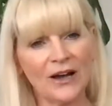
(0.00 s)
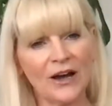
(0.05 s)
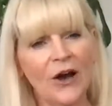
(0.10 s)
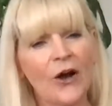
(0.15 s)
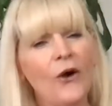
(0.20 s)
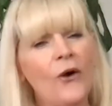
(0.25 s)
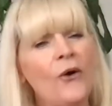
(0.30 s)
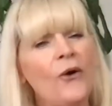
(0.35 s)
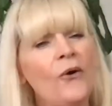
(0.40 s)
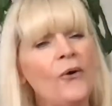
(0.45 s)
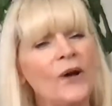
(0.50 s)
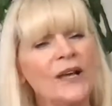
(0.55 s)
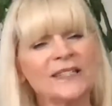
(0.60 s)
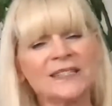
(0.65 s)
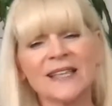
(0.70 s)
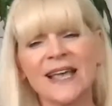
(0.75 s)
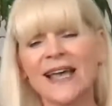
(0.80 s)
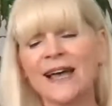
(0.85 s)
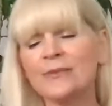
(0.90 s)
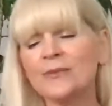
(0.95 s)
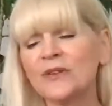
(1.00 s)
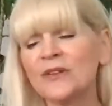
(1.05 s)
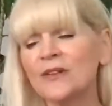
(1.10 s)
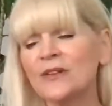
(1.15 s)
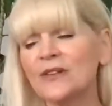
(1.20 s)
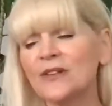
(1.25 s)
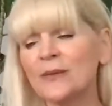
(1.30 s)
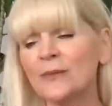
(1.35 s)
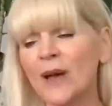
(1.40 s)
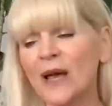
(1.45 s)
Oh, it's
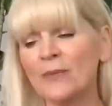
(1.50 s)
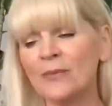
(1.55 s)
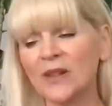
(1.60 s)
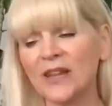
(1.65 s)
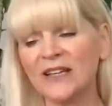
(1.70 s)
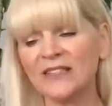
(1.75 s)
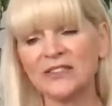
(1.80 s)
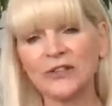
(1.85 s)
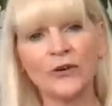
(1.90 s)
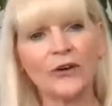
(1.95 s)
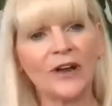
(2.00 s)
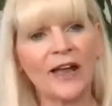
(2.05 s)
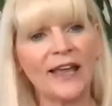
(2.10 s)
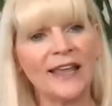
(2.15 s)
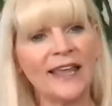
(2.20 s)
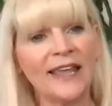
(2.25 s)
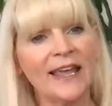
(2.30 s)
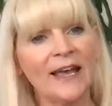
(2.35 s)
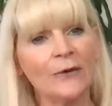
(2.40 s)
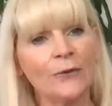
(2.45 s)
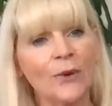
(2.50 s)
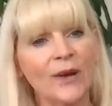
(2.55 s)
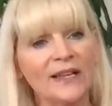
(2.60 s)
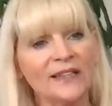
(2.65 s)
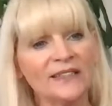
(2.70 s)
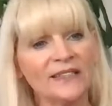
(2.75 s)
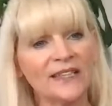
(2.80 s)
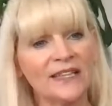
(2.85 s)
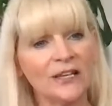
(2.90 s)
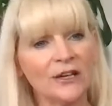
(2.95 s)
absolutely my pleasure, and I can't
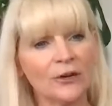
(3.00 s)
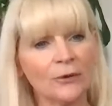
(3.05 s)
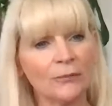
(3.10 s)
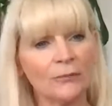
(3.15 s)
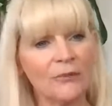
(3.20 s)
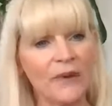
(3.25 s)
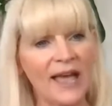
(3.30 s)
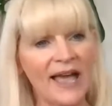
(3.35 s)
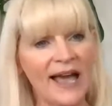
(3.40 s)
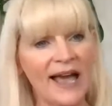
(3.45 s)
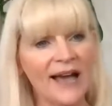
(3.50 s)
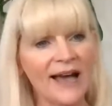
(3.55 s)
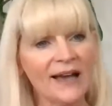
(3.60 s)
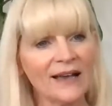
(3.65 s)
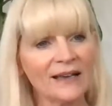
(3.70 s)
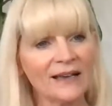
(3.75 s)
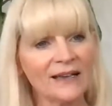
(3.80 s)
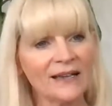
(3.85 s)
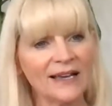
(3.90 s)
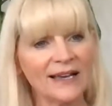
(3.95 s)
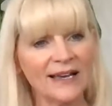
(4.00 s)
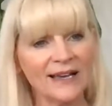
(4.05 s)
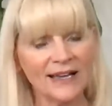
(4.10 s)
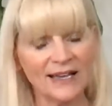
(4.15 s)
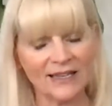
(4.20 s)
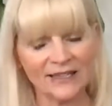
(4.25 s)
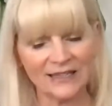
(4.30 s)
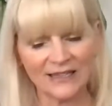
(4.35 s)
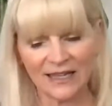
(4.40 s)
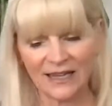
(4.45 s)
wait to hear back
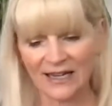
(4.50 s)
and